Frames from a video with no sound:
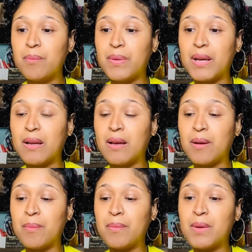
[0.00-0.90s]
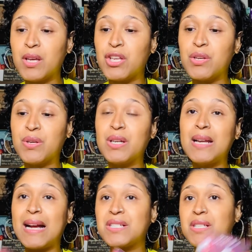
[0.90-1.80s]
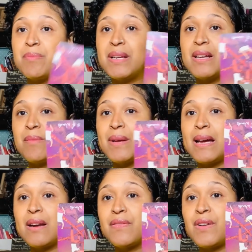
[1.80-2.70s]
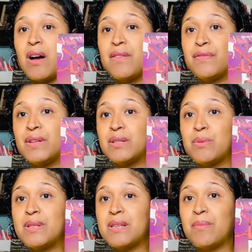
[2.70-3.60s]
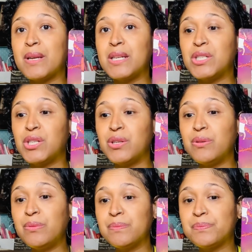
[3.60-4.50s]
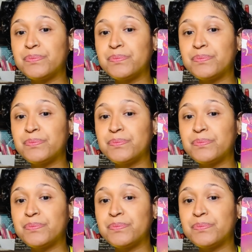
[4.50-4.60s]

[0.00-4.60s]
But you could actually be coming out of conflict with somebody too.